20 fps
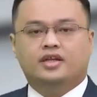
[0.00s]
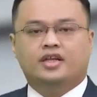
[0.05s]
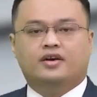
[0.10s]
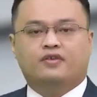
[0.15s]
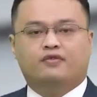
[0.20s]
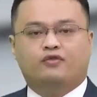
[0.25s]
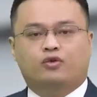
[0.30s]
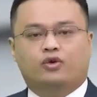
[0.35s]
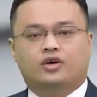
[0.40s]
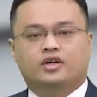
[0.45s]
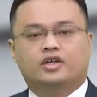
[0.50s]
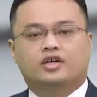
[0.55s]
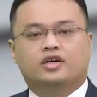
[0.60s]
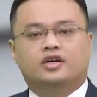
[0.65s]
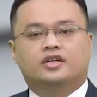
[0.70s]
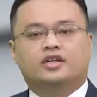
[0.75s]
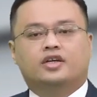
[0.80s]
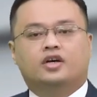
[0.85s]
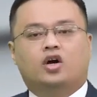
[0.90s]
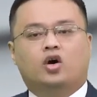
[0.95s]
Therefore,
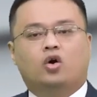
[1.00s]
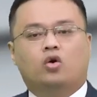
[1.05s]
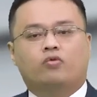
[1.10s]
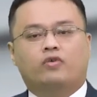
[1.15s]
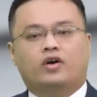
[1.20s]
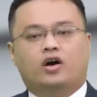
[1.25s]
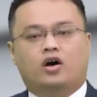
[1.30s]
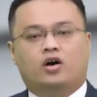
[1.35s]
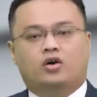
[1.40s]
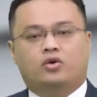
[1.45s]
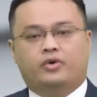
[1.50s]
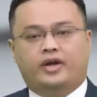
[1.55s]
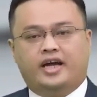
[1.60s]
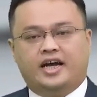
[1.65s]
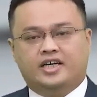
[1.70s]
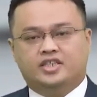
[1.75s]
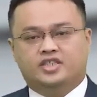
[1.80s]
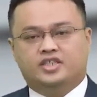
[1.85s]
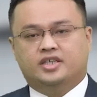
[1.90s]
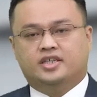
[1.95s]
the overall
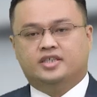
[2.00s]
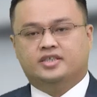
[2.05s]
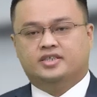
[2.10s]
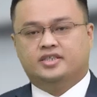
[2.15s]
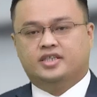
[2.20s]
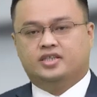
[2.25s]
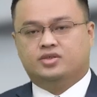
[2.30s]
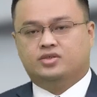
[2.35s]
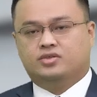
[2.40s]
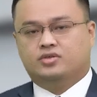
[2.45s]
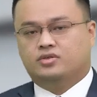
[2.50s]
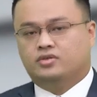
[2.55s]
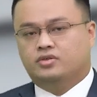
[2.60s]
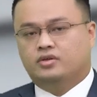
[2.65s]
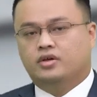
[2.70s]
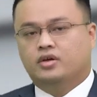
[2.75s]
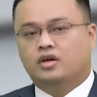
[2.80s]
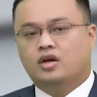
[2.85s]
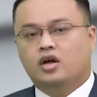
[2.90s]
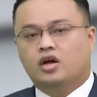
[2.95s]
reaction is this.
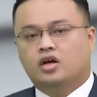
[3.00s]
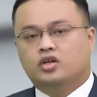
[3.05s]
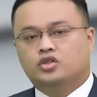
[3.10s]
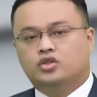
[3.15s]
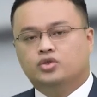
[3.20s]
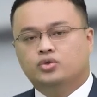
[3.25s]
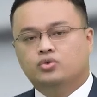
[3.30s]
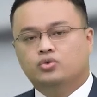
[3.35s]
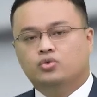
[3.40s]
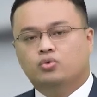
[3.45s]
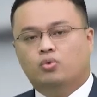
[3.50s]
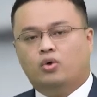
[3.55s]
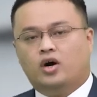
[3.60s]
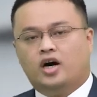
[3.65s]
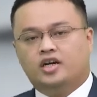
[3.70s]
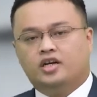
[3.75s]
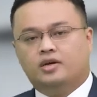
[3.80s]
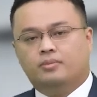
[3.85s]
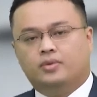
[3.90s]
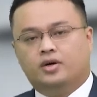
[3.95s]
2
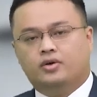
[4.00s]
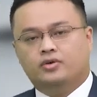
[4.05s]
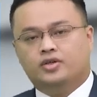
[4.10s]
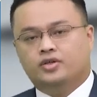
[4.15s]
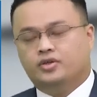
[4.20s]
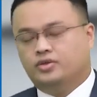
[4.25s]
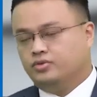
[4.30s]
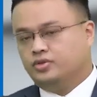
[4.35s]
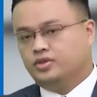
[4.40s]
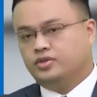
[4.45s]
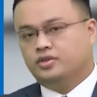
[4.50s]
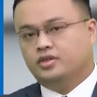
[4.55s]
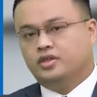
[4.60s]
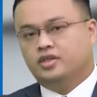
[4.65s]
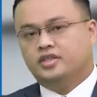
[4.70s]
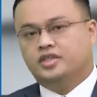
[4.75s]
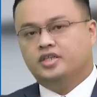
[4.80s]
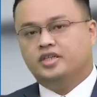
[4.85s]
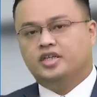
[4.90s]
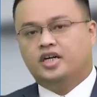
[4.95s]
water molecules
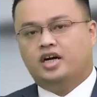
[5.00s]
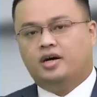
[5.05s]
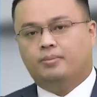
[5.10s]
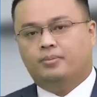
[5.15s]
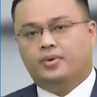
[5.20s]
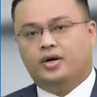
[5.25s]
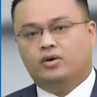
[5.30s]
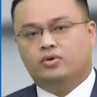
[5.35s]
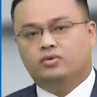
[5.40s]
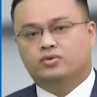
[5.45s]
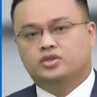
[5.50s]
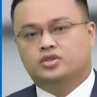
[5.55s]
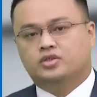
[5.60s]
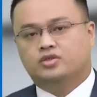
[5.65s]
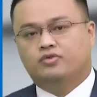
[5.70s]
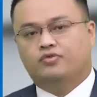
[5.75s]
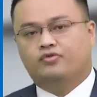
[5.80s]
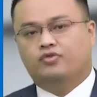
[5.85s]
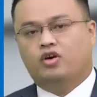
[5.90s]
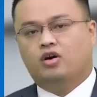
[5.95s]
decompose
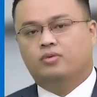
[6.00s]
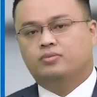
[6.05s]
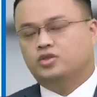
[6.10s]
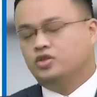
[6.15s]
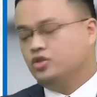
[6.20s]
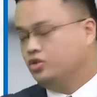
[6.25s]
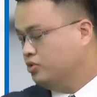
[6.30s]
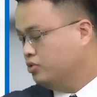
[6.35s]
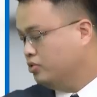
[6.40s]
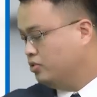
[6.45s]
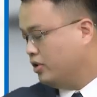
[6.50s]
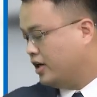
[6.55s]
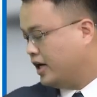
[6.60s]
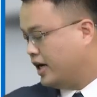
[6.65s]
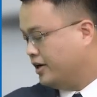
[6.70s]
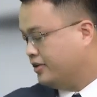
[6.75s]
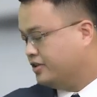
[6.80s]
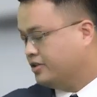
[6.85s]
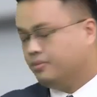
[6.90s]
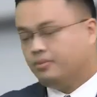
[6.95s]
to form 2
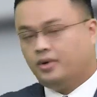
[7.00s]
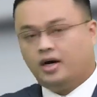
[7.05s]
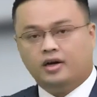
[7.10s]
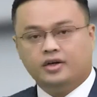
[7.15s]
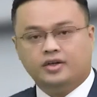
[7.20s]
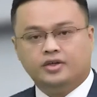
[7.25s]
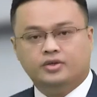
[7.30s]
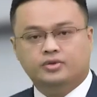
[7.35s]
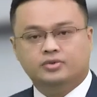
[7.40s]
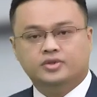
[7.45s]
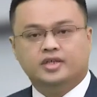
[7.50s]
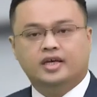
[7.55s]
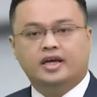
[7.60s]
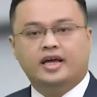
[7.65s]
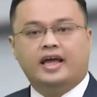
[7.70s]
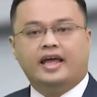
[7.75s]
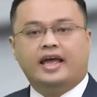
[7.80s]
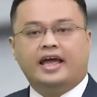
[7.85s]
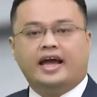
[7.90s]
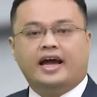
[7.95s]
hydrogen molecules
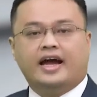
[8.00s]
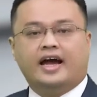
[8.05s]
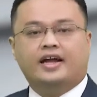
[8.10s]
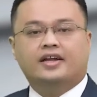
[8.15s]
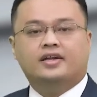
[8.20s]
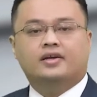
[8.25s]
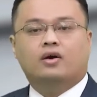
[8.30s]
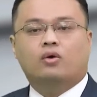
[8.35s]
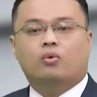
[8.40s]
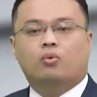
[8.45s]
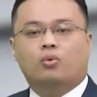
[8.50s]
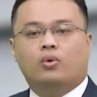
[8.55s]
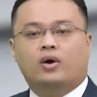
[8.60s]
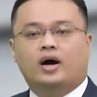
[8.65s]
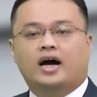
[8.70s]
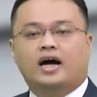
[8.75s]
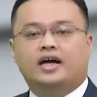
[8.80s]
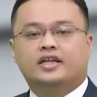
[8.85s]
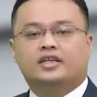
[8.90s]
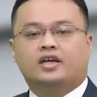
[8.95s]
and
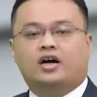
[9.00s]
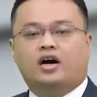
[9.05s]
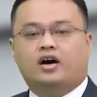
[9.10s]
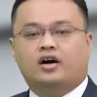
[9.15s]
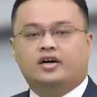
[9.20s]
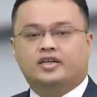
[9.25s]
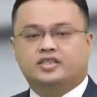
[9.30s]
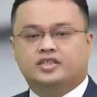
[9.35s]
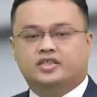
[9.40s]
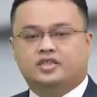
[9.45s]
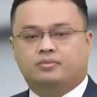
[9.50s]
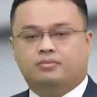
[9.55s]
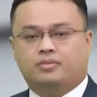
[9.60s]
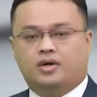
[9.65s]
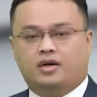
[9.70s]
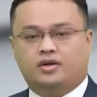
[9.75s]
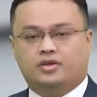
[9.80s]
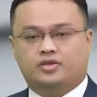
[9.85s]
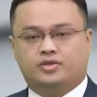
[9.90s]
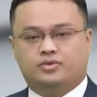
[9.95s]
1 oxygen
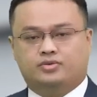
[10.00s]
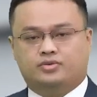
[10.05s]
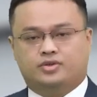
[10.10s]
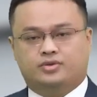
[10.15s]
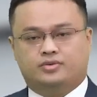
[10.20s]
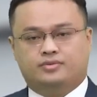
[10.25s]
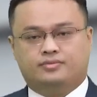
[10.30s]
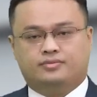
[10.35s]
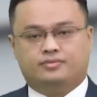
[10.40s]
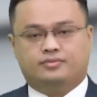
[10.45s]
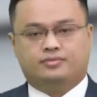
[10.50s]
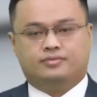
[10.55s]
molecules.